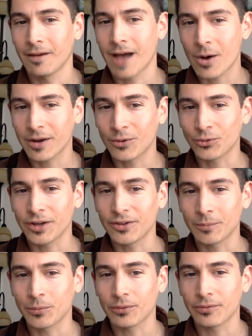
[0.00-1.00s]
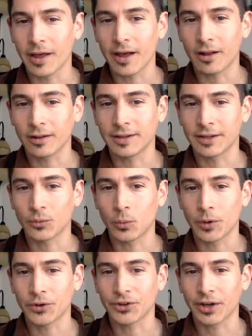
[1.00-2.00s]
How can reason prevail unless
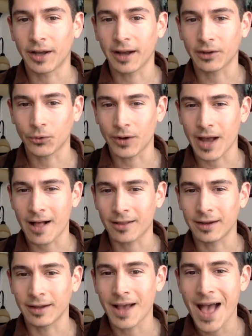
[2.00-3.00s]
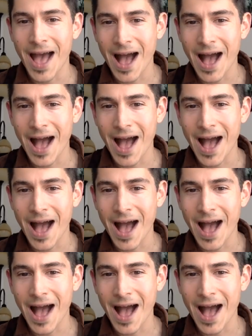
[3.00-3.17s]
words connect to reality?